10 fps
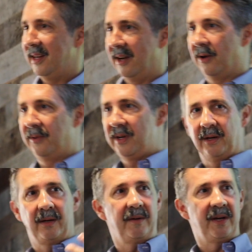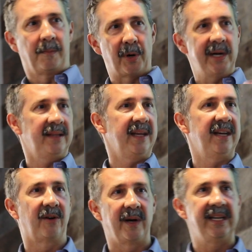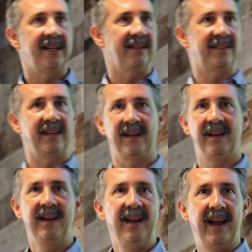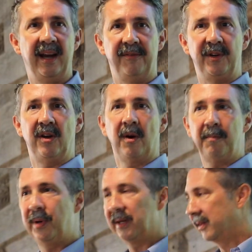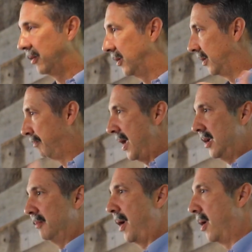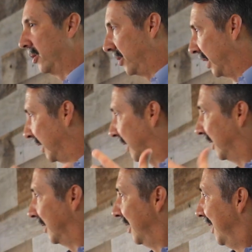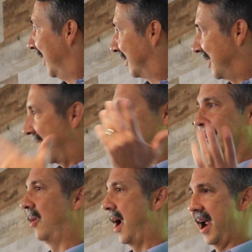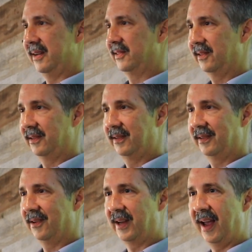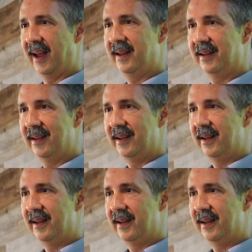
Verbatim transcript: You know, you're, you're putting the ingredients in, and if you don't put the baking powder in, it's not gonna rise, okay?